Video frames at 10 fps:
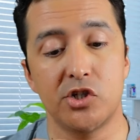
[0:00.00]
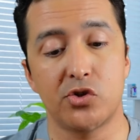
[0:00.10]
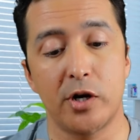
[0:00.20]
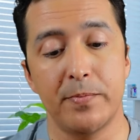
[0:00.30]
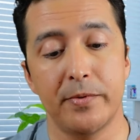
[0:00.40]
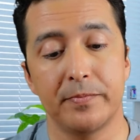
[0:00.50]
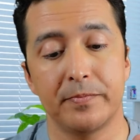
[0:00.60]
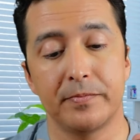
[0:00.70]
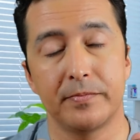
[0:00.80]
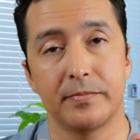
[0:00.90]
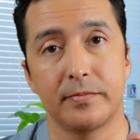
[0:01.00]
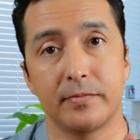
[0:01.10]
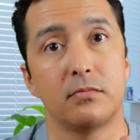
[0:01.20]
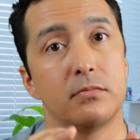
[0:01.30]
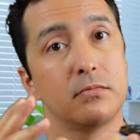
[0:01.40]
strip.
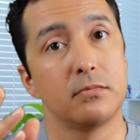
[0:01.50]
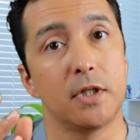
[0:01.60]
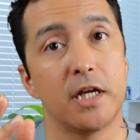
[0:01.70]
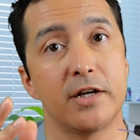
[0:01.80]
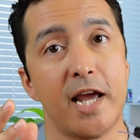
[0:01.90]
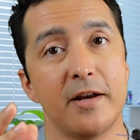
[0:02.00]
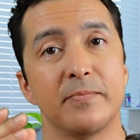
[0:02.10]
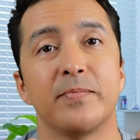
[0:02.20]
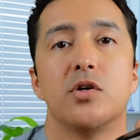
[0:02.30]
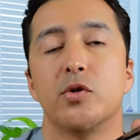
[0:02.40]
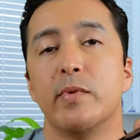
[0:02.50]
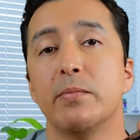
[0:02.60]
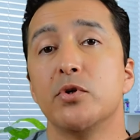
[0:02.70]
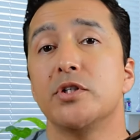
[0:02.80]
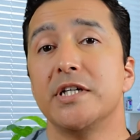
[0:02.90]
You hear that?
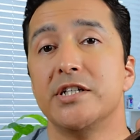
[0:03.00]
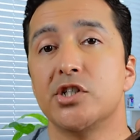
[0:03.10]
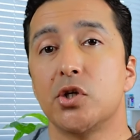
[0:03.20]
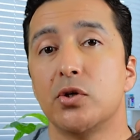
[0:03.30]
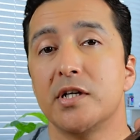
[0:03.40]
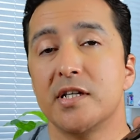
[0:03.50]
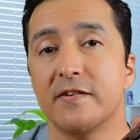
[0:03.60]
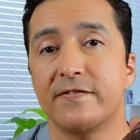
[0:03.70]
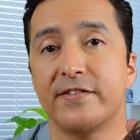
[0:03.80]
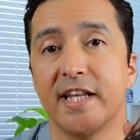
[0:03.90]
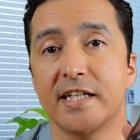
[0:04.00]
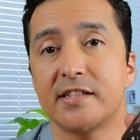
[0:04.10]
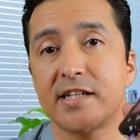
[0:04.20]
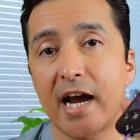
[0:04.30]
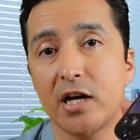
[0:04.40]
Remember to insert the
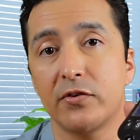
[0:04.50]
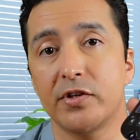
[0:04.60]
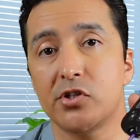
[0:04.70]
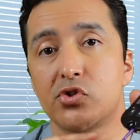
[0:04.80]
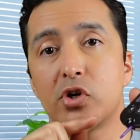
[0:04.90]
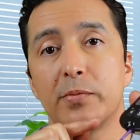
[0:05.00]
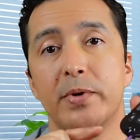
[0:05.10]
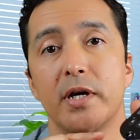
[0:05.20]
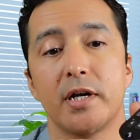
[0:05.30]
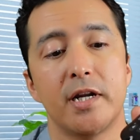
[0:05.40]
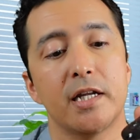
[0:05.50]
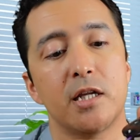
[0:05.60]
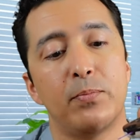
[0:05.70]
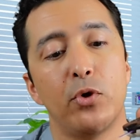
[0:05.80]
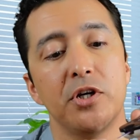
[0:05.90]
flat side of the strip,
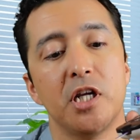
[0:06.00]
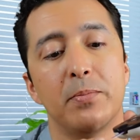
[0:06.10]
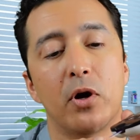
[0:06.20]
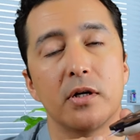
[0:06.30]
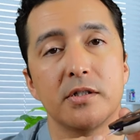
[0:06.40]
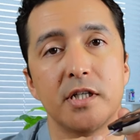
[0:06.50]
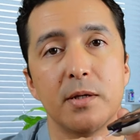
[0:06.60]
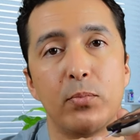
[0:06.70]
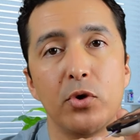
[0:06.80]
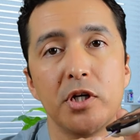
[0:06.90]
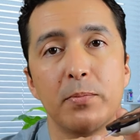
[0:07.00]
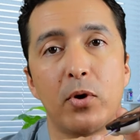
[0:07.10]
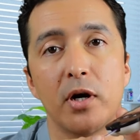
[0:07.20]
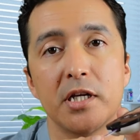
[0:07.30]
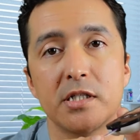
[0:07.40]
not the pointy part. See, the pointy
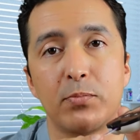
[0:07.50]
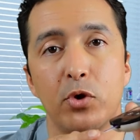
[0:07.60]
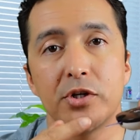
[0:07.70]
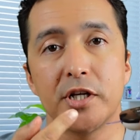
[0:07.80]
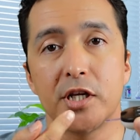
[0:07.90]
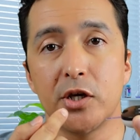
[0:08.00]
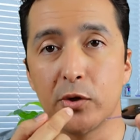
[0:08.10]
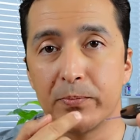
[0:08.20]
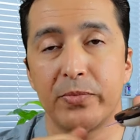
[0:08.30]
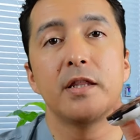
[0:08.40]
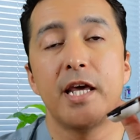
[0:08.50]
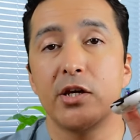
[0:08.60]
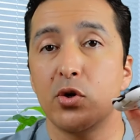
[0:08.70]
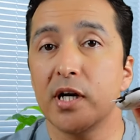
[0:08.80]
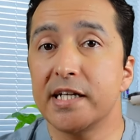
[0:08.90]
part is pointing you.
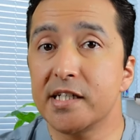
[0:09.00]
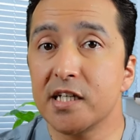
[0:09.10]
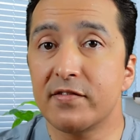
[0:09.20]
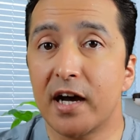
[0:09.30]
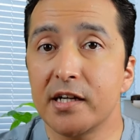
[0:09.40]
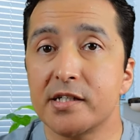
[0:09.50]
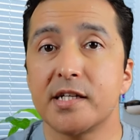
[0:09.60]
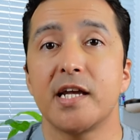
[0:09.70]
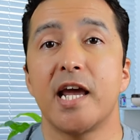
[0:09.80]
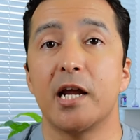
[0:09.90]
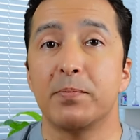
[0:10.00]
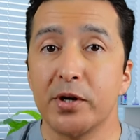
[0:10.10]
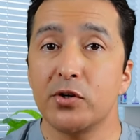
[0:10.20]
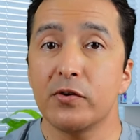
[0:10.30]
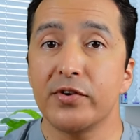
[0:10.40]
Take your lancing device and
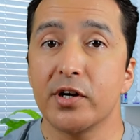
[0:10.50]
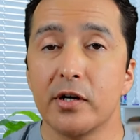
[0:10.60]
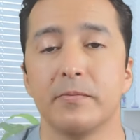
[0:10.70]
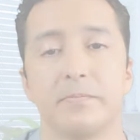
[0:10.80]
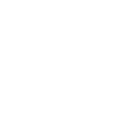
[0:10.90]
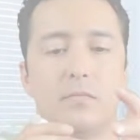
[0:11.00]
prick your finger